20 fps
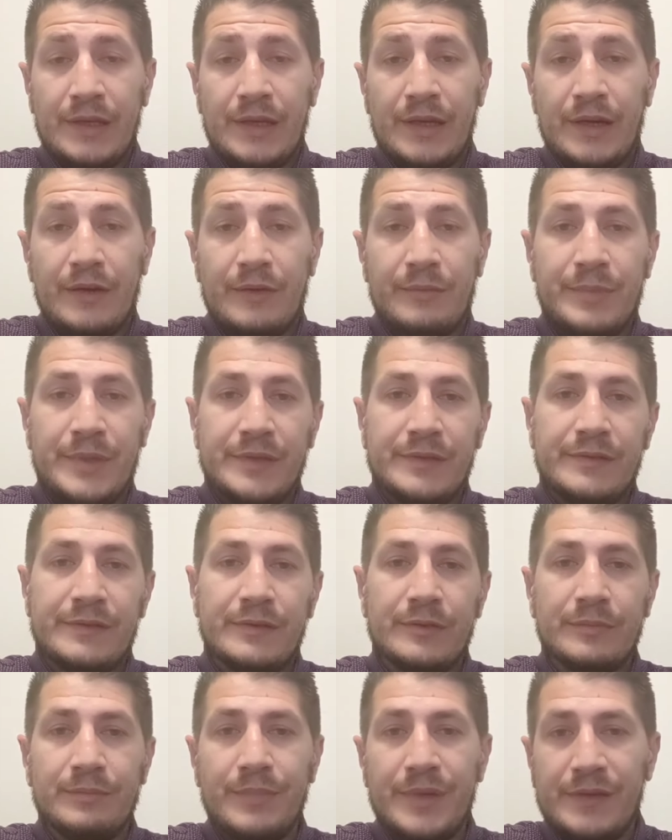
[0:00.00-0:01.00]
I've been
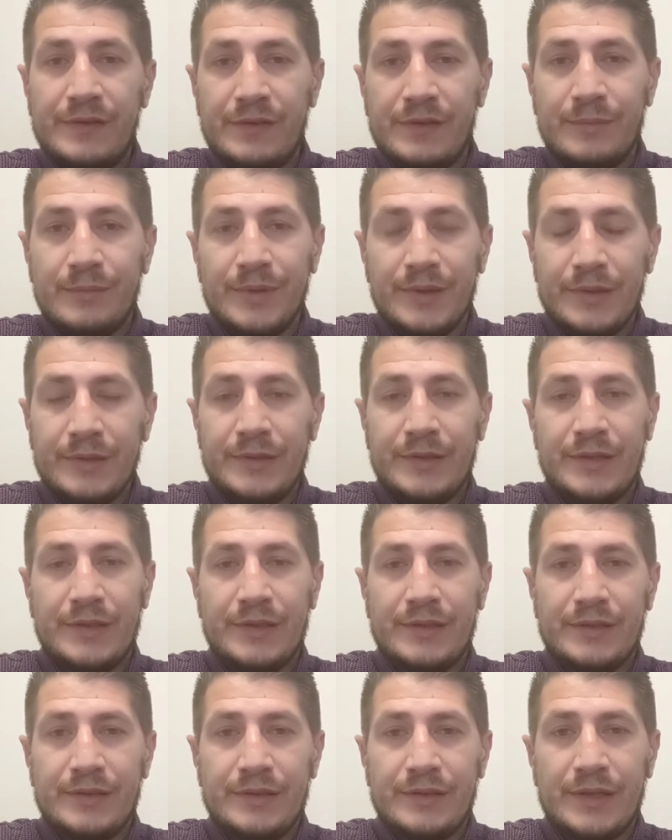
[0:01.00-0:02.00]
so busy
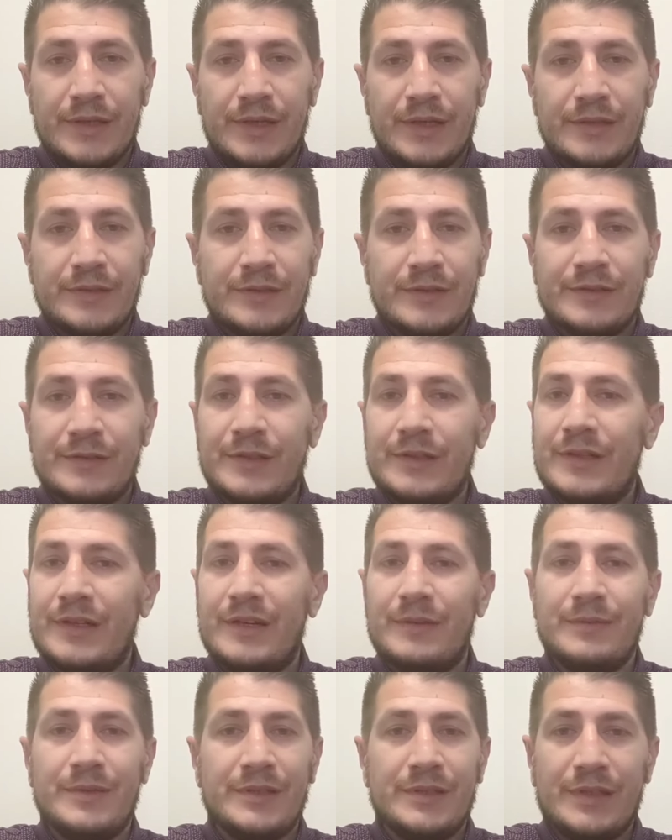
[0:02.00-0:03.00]
building that I just didn't
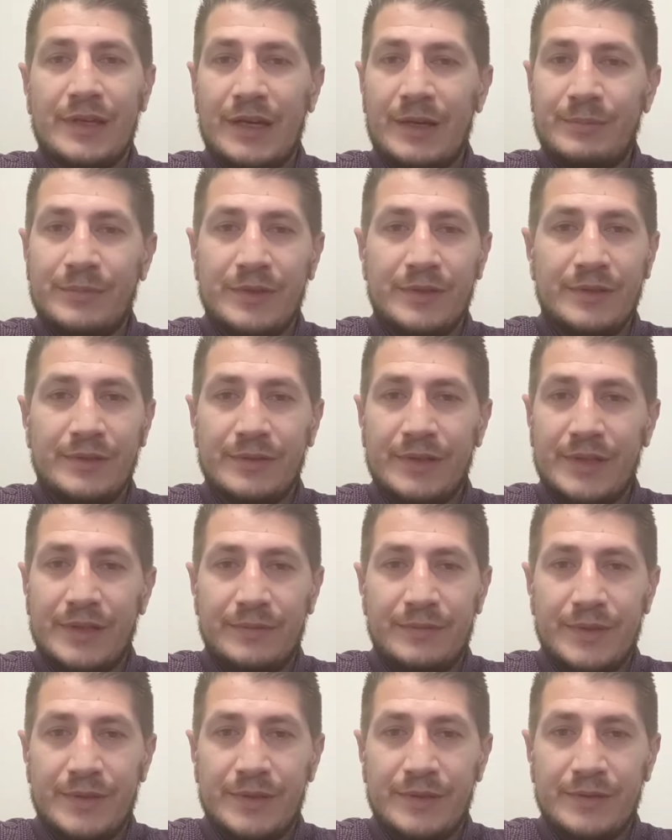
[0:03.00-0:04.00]
have the time to do any
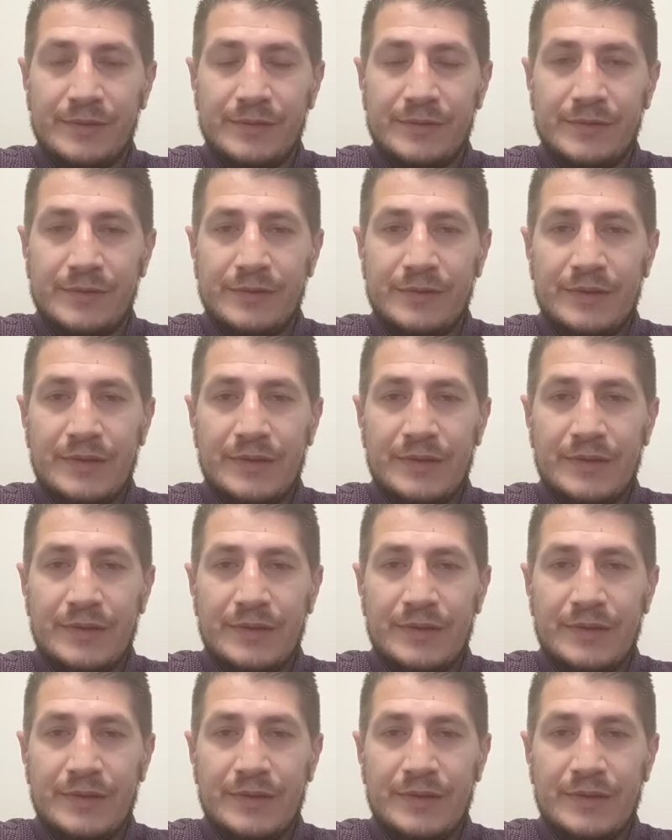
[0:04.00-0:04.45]
videos.